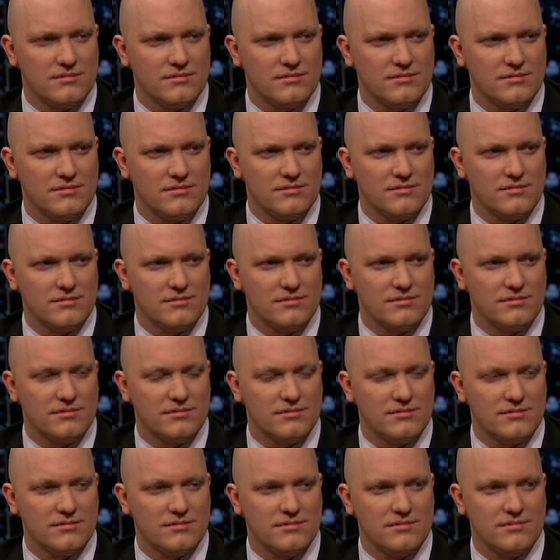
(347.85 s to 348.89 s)
a million
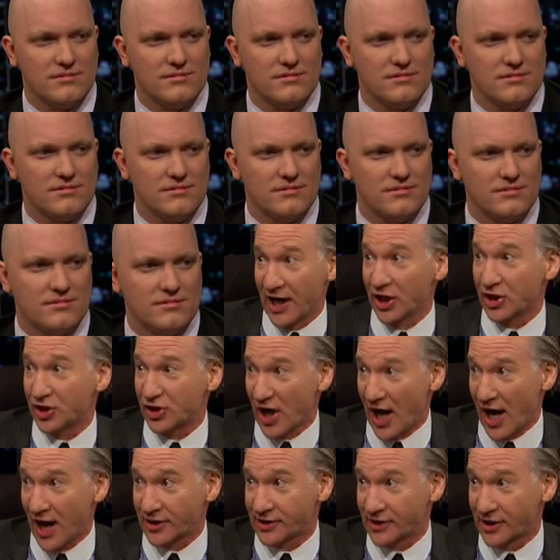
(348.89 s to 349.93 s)
dollars for Janet
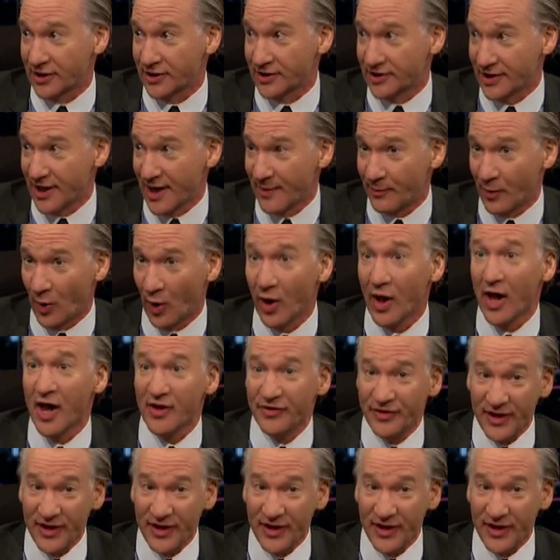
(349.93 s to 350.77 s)
Jackson's nipple.